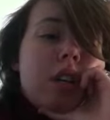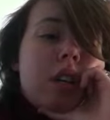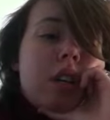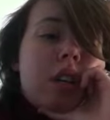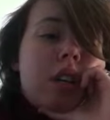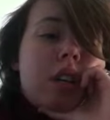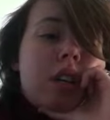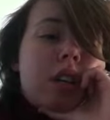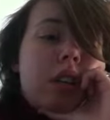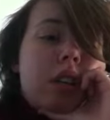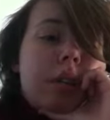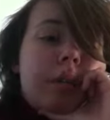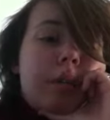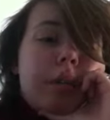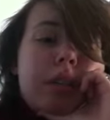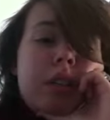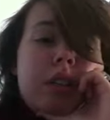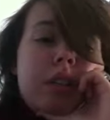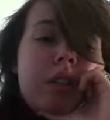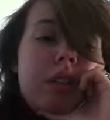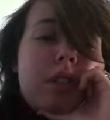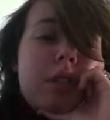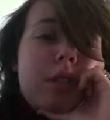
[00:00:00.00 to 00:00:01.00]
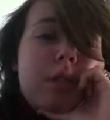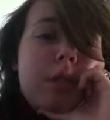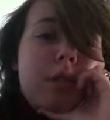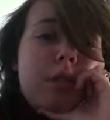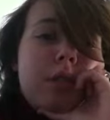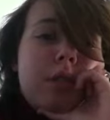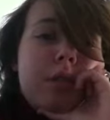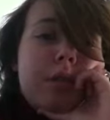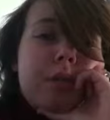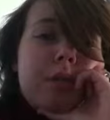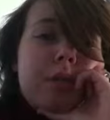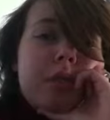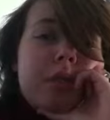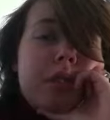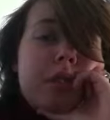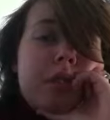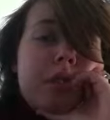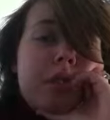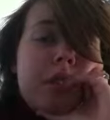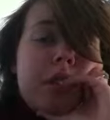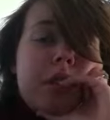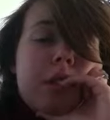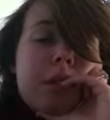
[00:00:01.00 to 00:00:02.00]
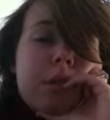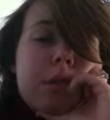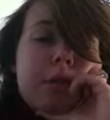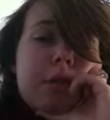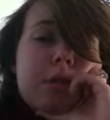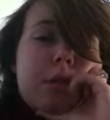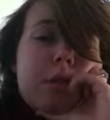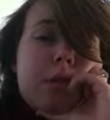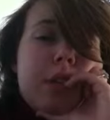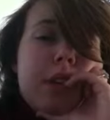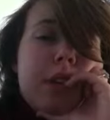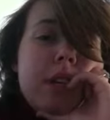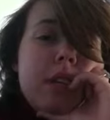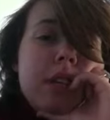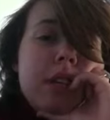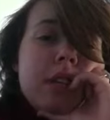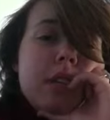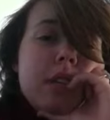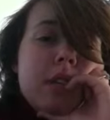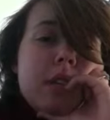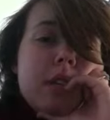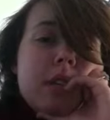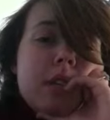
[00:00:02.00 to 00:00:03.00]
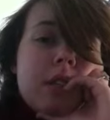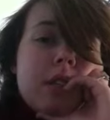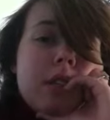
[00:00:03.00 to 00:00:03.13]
Because I don't want to put on any more weight.